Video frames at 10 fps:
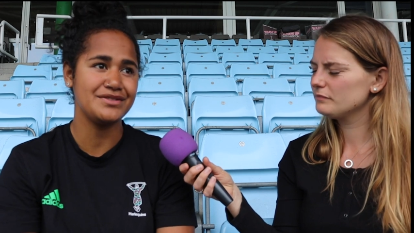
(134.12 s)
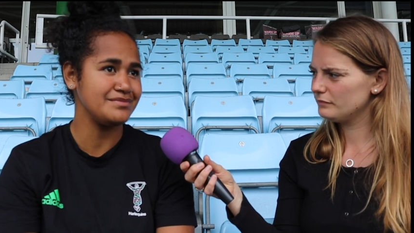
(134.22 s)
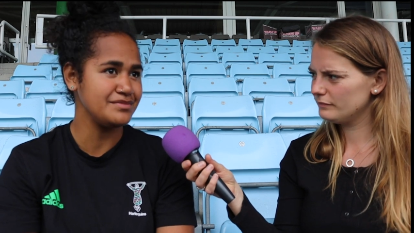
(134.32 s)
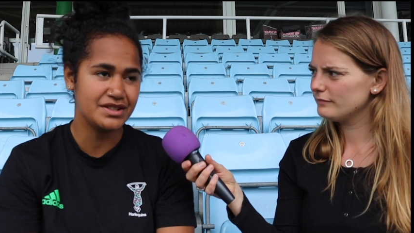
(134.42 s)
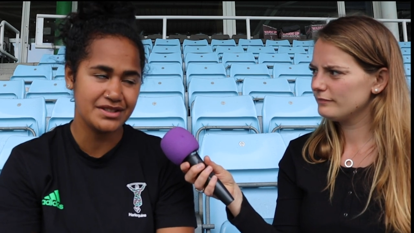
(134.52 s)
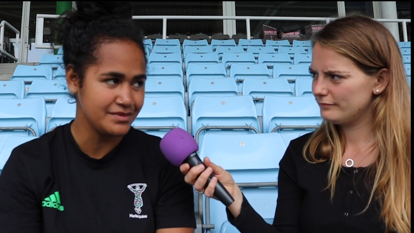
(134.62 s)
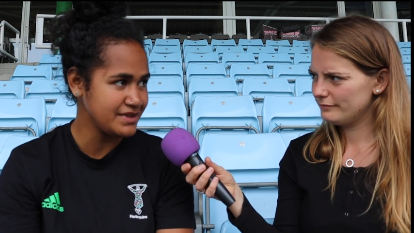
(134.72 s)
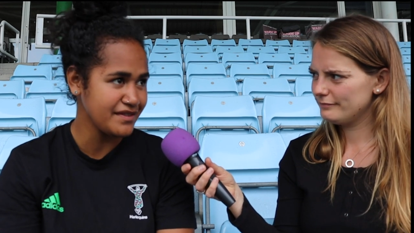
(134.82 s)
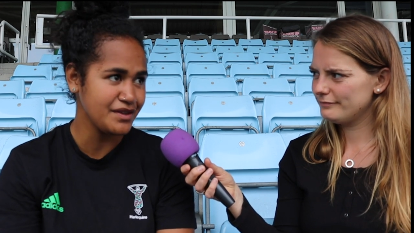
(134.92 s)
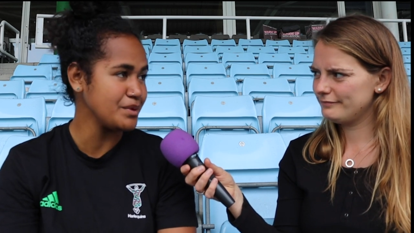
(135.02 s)
Speaker 1: I
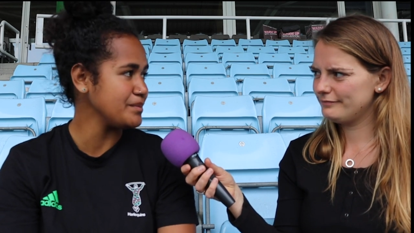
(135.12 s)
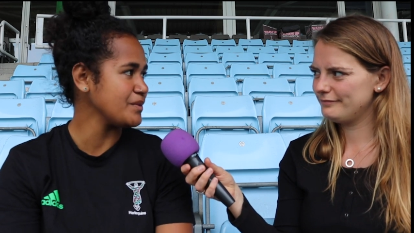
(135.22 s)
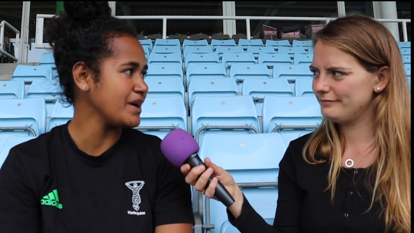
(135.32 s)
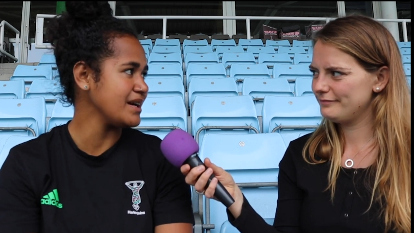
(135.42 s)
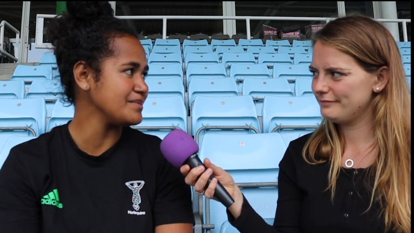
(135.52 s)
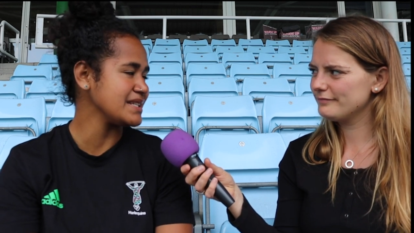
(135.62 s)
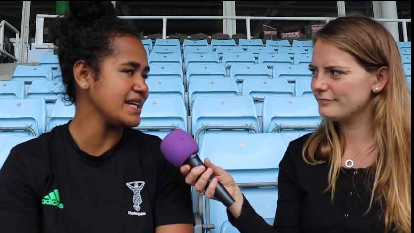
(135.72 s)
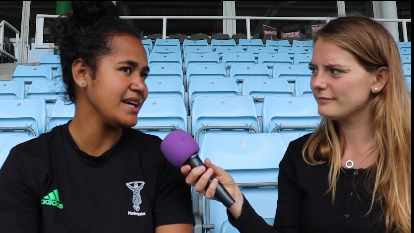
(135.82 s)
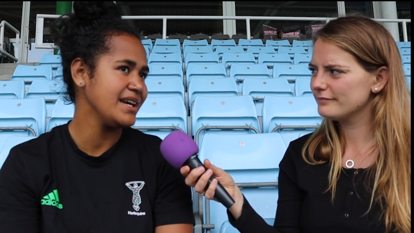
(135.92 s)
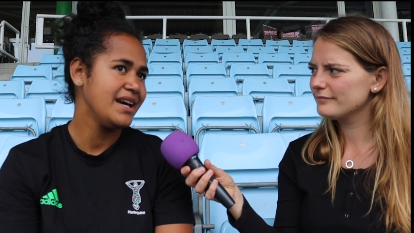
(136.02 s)
definitely wouldn't be where I am
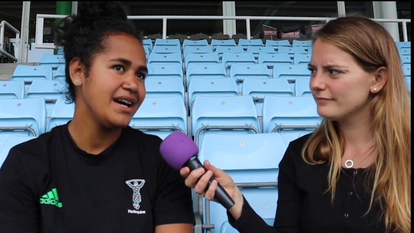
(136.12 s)
today.